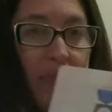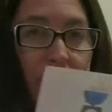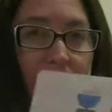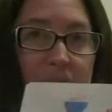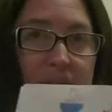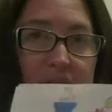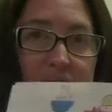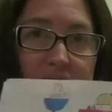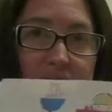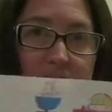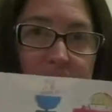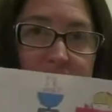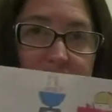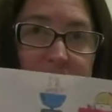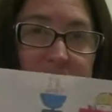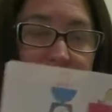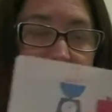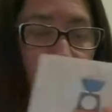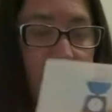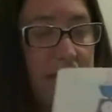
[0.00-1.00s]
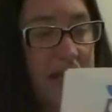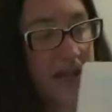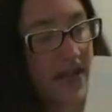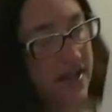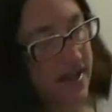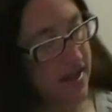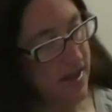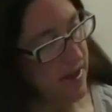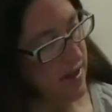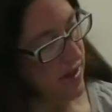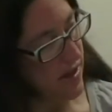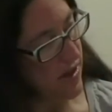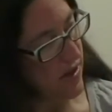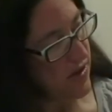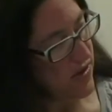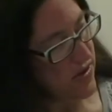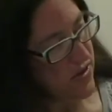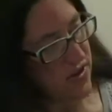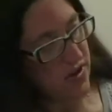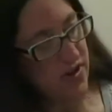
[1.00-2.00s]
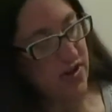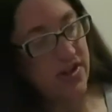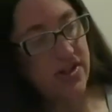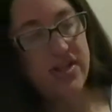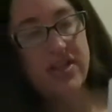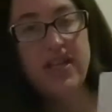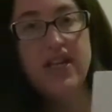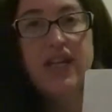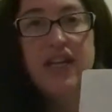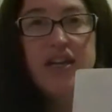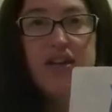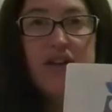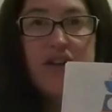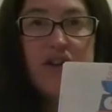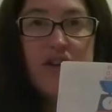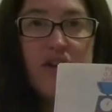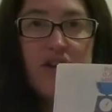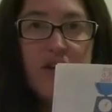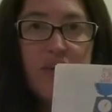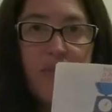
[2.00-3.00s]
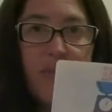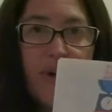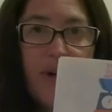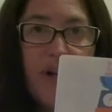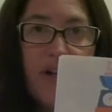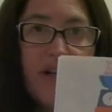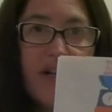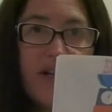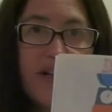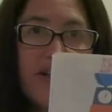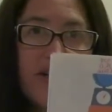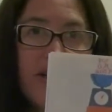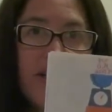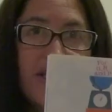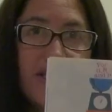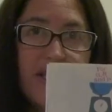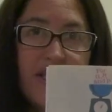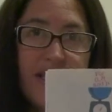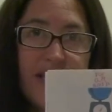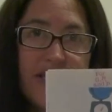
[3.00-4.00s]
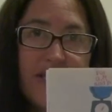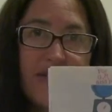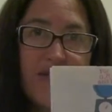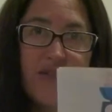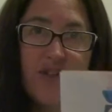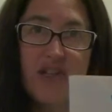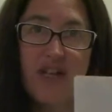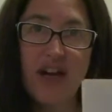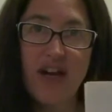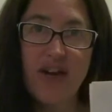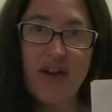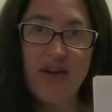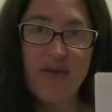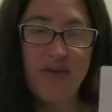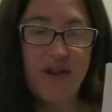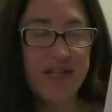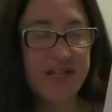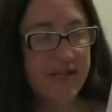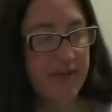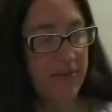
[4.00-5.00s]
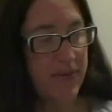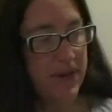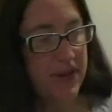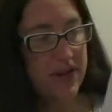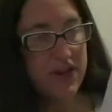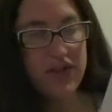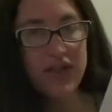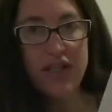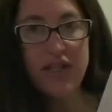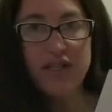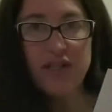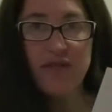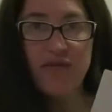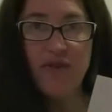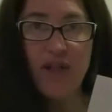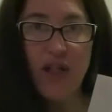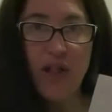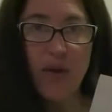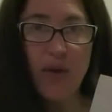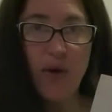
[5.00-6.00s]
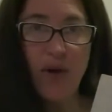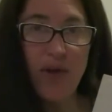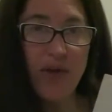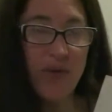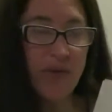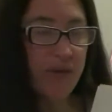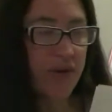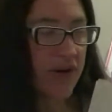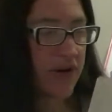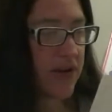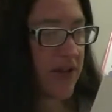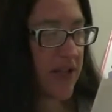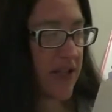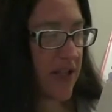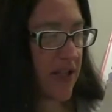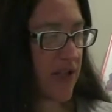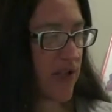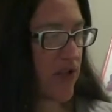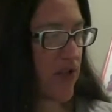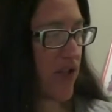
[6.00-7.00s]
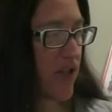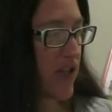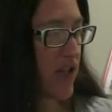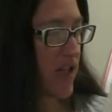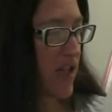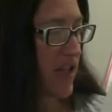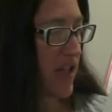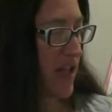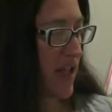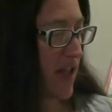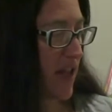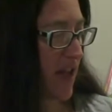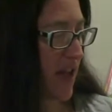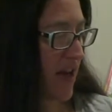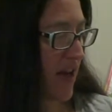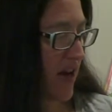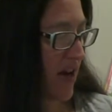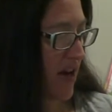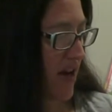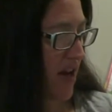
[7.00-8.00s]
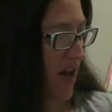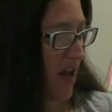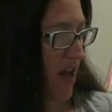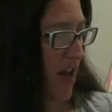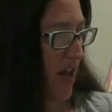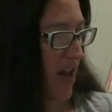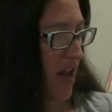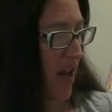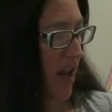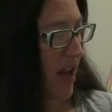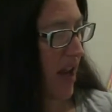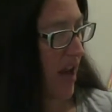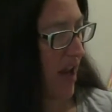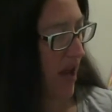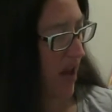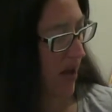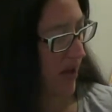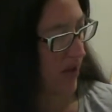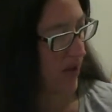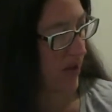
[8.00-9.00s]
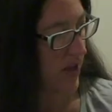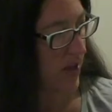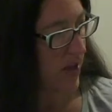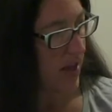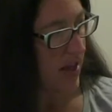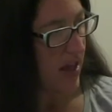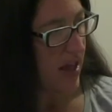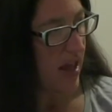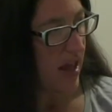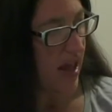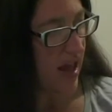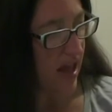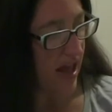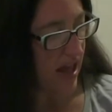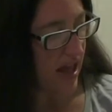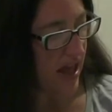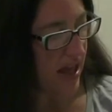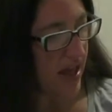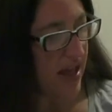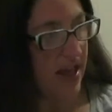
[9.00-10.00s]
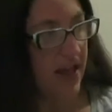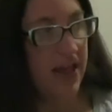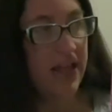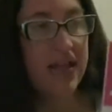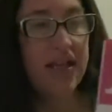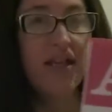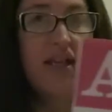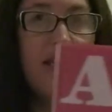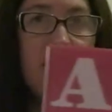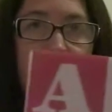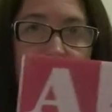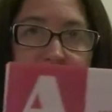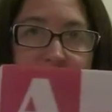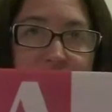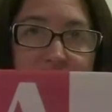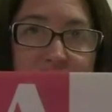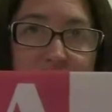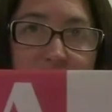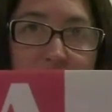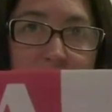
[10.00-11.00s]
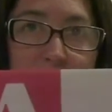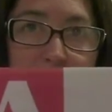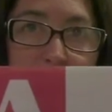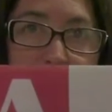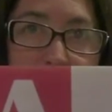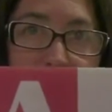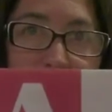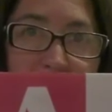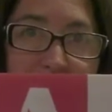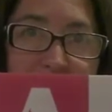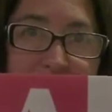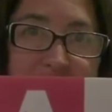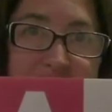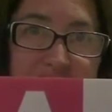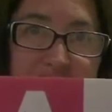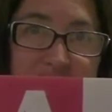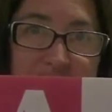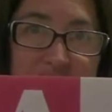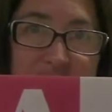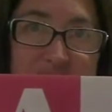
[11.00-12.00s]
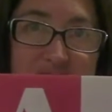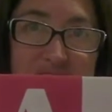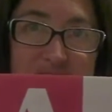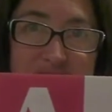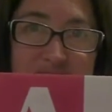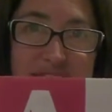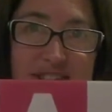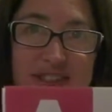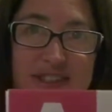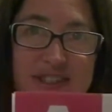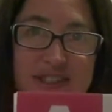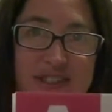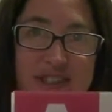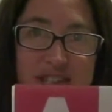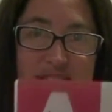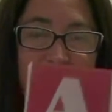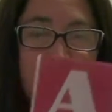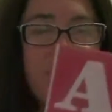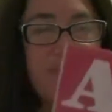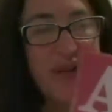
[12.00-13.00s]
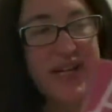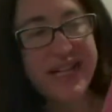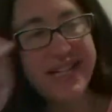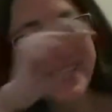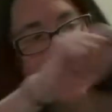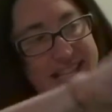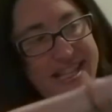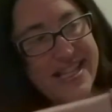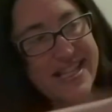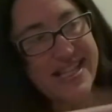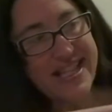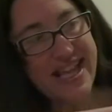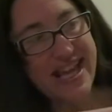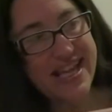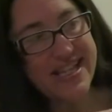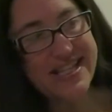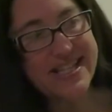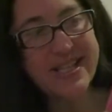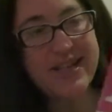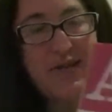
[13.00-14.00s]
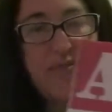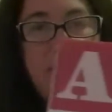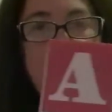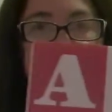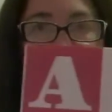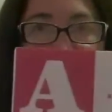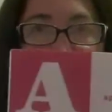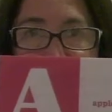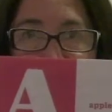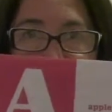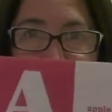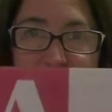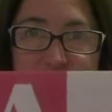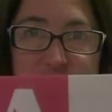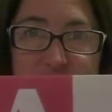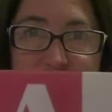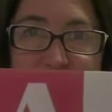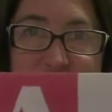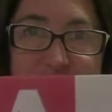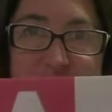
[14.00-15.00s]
Pie ABC. Here's a girl looking at her cookbook. That's how she got her recipe. She has to follow all the words and instructions in there. And now, A is for apple pie. It's finished. She's just sprinkling the last little bits of sugar and